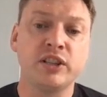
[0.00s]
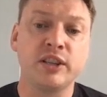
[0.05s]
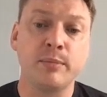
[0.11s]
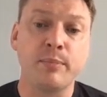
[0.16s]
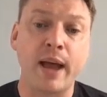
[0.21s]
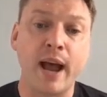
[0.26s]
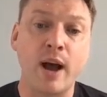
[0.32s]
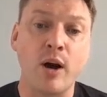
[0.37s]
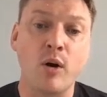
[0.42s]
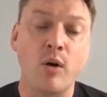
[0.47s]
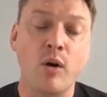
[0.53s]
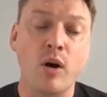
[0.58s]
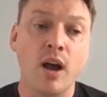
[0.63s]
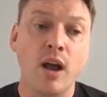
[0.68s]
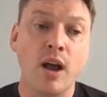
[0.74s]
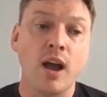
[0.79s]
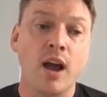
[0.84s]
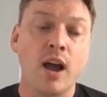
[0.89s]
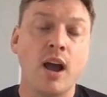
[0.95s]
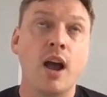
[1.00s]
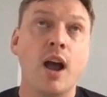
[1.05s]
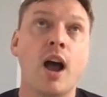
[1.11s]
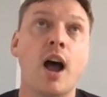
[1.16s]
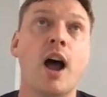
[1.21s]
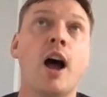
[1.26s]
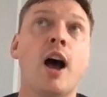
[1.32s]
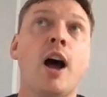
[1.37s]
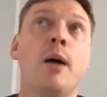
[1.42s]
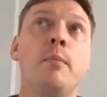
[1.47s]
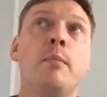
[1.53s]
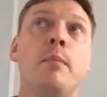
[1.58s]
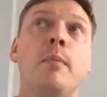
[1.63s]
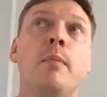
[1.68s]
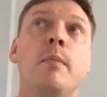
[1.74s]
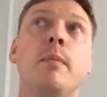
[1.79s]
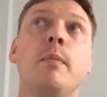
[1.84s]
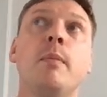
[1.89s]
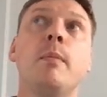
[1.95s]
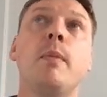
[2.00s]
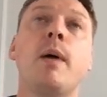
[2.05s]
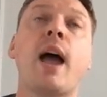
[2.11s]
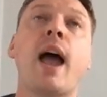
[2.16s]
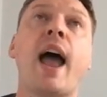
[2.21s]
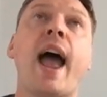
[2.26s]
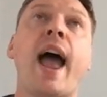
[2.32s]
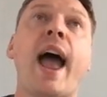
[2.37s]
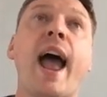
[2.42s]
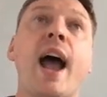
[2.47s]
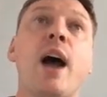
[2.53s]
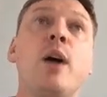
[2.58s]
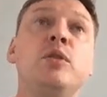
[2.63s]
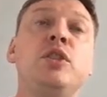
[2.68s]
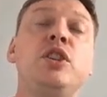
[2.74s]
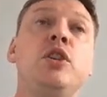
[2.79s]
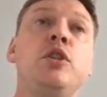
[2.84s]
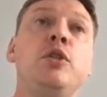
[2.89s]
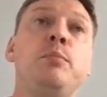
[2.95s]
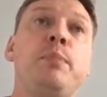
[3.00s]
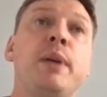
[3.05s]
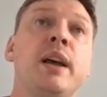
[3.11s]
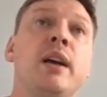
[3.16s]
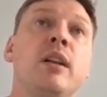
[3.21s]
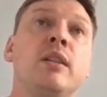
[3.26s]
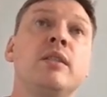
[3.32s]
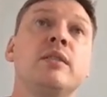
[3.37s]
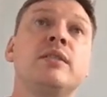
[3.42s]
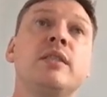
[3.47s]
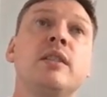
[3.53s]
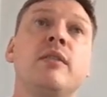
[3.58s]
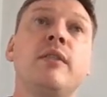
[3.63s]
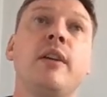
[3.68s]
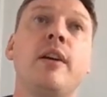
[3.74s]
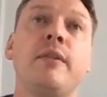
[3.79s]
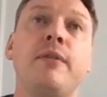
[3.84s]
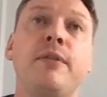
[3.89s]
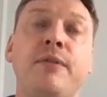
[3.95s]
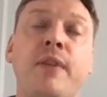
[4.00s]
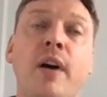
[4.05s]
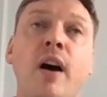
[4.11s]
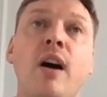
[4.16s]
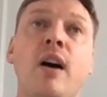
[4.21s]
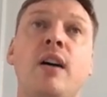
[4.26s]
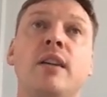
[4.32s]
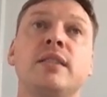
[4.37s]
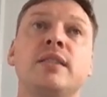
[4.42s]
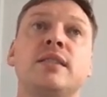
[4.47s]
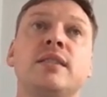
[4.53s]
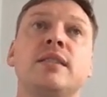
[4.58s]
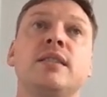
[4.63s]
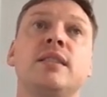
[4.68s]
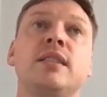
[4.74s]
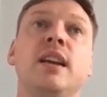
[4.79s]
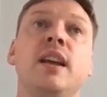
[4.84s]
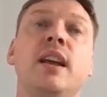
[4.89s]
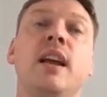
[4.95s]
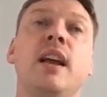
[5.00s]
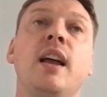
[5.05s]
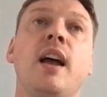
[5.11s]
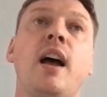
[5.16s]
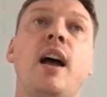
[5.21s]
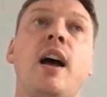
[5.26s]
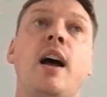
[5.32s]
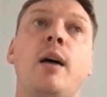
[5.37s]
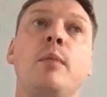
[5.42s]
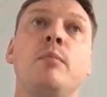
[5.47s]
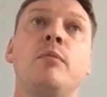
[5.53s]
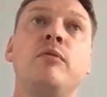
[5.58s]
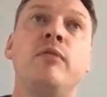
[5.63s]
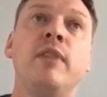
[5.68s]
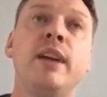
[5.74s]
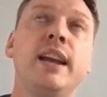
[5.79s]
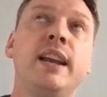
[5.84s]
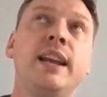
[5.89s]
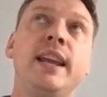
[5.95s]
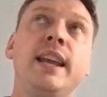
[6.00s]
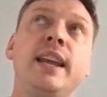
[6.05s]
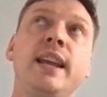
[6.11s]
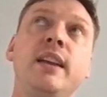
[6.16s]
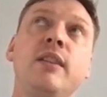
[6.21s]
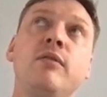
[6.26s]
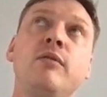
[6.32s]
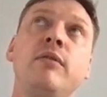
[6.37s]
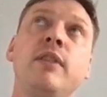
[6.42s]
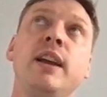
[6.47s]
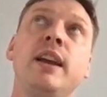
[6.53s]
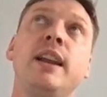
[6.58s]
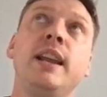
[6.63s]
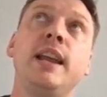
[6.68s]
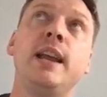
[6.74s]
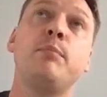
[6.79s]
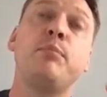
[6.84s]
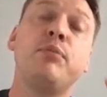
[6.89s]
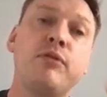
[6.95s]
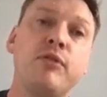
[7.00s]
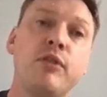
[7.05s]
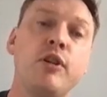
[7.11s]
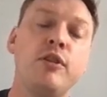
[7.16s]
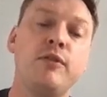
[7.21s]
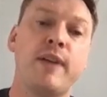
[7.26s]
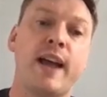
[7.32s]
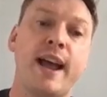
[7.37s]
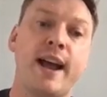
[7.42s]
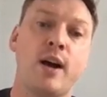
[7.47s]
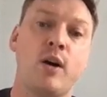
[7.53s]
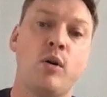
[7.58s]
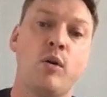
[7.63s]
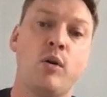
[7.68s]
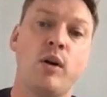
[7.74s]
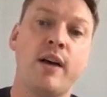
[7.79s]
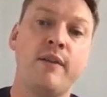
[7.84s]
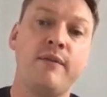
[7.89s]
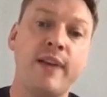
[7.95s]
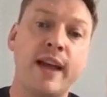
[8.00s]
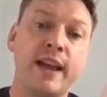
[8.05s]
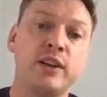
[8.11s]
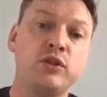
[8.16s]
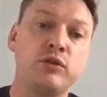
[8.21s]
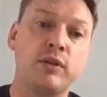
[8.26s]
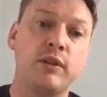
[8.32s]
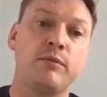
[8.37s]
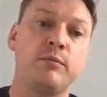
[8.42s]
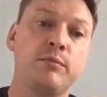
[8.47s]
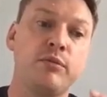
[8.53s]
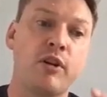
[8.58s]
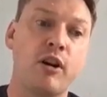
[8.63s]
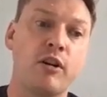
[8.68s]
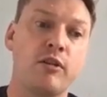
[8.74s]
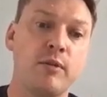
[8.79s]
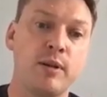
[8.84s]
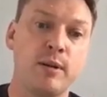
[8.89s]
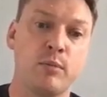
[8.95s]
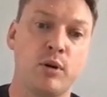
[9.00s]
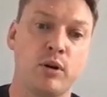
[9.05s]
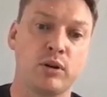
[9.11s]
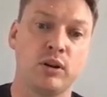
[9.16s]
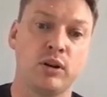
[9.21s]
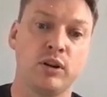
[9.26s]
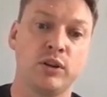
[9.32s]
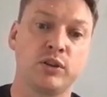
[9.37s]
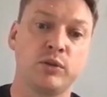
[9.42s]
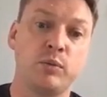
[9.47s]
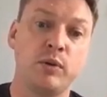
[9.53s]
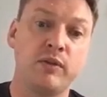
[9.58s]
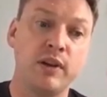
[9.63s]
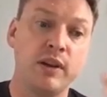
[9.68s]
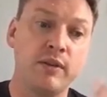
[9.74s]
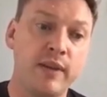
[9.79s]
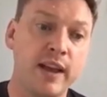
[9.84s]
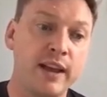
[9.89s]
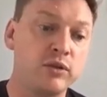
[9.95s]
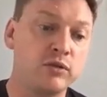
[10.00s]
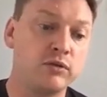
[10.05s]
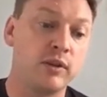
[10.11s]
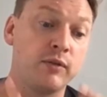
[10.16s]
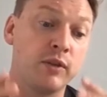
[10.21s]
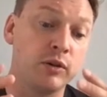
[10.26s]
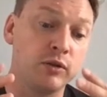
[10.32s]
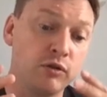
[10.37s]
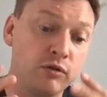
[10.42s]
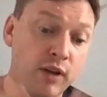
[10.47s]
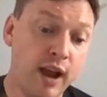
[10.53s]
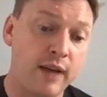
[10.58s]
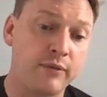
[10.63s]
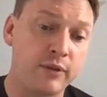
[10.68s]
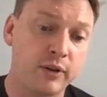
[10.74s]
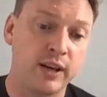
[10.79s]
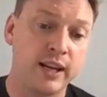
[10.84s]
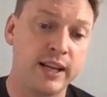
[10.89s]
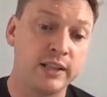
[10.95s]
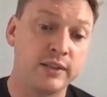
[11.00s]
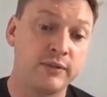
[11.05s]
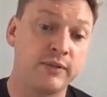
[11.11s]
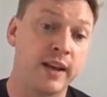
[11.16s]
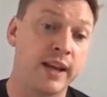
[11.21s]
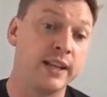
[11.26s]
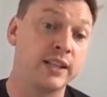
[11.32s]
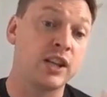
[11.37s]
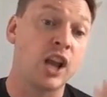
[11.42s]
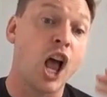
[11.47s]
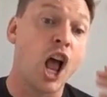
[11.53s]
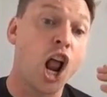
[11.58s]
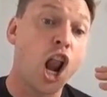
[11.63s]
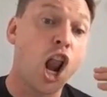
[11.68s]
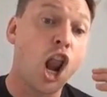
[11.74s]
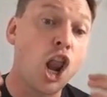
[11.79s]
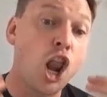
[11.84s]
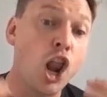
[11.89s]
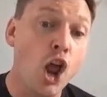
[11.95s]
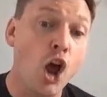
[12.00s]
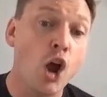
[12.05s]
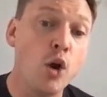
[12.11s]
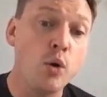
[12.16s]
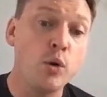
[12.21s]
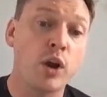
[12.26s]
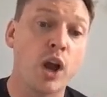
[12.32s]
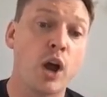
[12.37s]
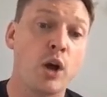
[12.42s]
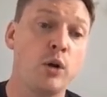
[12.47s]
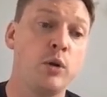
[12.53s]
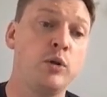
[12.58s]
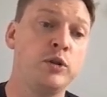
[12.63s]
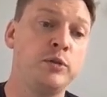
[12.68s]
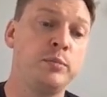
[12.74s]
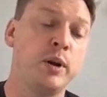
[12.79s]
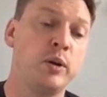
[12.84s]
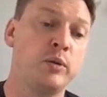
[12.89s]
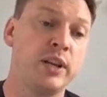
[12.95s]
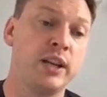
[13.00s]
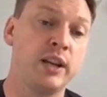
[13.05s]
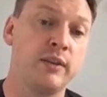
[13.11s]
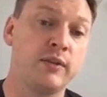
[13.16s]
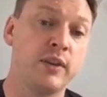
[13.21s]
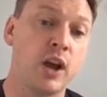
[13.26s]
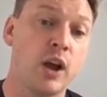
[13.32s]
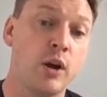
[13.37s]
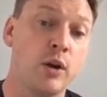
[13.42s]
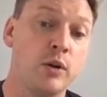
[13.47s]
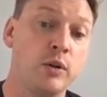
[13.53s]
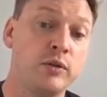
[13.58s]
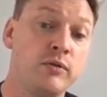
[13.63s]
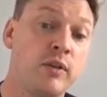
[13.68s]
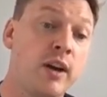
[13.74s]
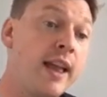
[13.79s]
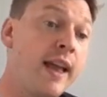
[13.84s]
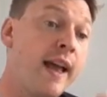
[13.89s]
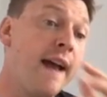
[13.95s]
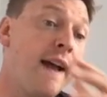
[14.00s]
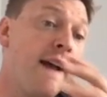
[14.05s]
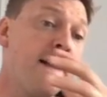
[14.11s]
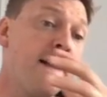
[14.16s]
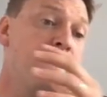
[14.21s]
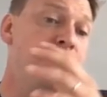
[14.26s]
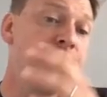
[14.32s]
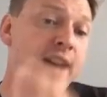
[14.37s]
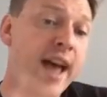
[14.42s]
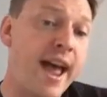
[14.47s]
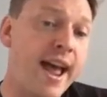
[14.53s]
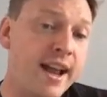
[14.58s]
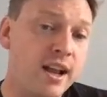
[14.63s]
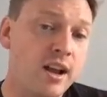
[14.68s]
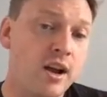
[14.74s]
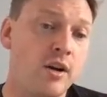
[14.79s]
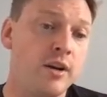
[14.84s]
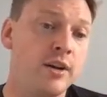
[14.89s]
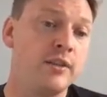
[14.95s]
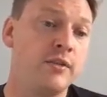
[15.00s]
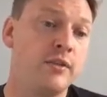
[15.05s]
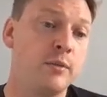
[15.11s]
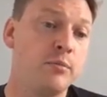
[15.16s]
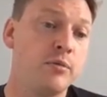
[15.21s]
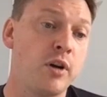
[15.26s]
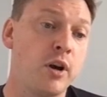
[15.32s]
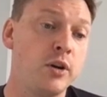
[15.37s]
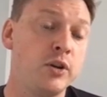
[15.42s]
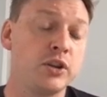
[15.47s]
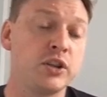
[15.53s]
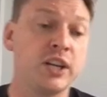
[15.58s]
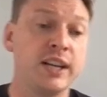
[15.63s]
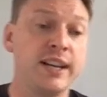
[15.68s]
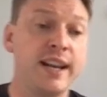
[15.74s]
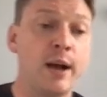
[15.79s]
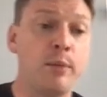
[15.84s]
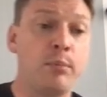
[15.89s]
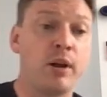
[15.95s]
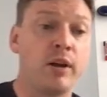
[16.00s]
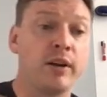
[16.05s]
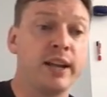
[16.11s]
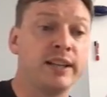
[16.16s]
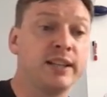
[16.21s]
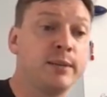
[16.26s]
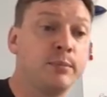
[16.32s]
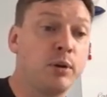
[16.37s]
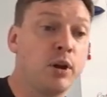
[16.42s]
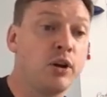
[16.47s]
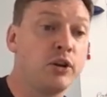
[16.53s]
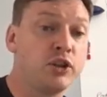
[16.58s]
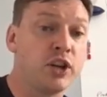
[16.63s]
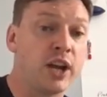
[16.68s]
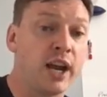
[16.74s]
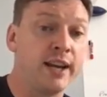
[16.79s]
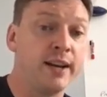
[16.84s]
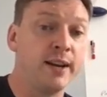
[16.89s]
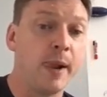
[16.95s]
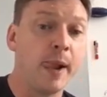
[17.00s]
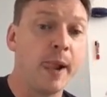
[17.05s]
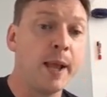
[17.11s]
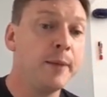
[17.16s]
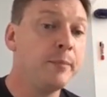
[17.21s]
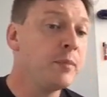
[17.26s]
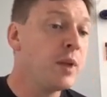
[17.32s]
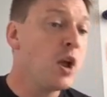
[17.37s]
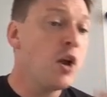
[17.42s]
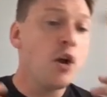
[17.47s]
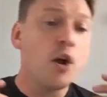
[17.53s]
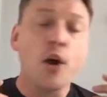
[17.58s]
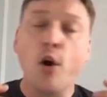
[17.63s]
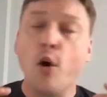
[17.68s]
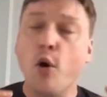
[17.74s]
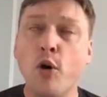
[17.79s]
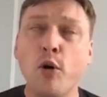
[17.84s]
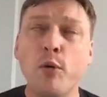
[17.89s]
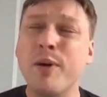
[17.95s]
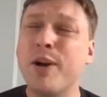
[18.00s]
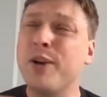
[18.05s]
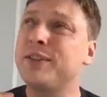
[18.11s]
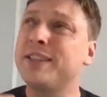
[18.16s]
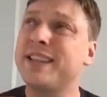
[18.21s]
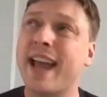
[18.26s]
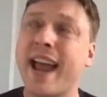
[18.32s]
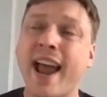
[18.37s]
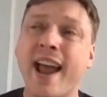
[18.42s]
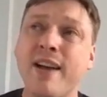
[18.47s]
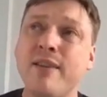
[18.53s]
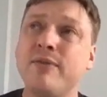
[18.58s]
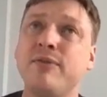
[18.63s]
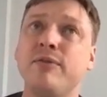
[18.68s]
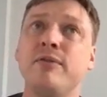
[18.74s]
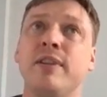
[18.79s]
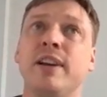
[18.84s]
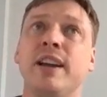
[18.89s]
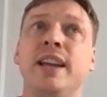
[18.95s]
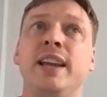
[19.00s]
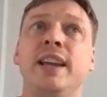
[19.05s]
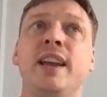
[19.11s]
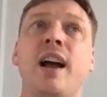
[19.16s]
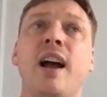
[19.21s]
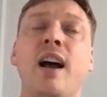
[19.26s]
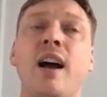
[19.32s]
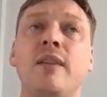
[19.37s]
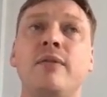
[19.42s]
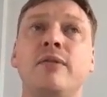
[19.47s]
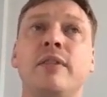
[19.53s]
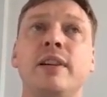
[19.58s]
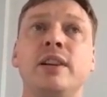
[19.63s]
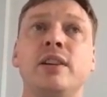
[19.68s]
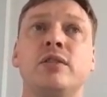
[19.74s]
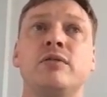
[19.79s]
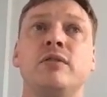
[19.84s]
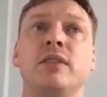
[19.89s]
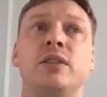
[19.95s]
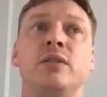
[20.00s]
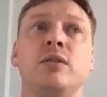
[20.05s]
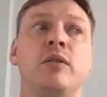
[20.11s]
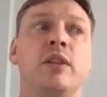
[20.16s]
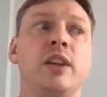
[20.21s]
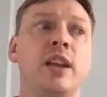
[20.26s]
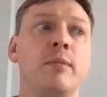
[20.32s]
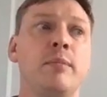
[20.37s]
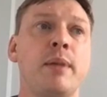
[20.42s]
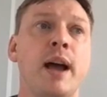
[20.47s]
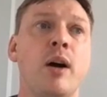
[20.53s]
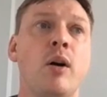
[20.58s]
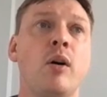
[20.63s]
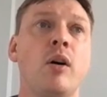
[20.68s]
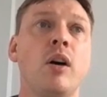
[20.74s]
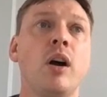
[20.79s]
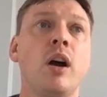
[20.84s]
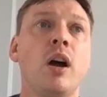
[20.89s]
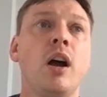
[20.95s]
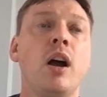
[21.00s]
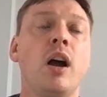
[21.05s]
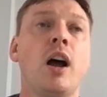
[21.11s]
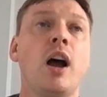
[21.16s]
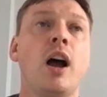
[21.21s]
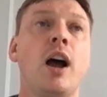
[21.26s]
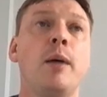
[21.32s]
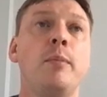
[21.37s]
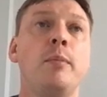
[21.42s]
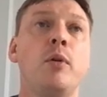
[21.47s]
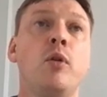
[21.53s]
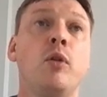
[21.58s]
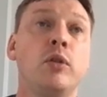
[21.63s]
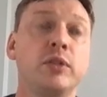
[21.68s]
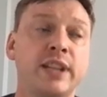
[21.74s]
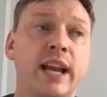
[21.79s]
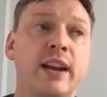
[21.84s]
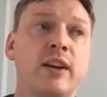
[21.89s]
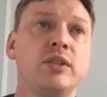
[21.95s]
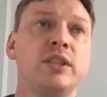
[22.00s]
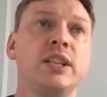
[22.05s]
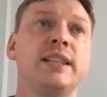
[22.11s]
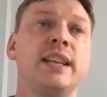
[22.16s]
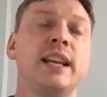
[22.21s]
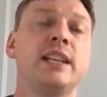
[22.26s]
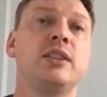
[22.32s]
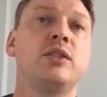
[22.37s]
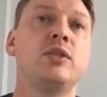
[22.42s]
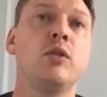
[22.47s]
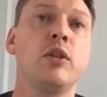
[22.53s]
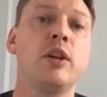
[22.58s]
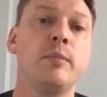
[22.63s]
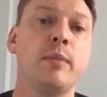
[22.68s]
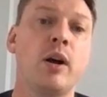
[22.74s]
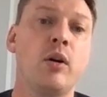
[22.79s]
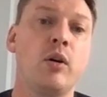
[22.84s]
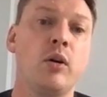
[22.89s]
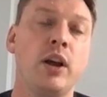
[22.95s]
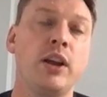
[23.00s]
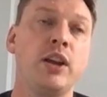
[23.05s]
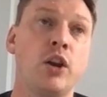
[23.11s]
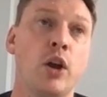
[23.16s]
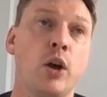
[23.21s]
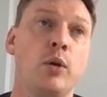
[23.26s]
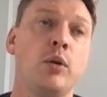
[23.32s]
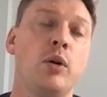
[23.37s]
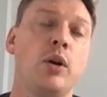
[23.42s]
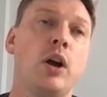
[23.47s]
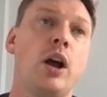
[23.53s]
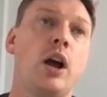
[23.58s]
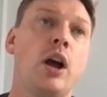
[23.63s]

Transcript: is about how do you build fast, really prove out event-driven programming models with an event-driven graphical interface, low-code building of code, right? That kind of approach can now plug into blockchain. Almost every other industry is talking about, or technology sets talking about, you know,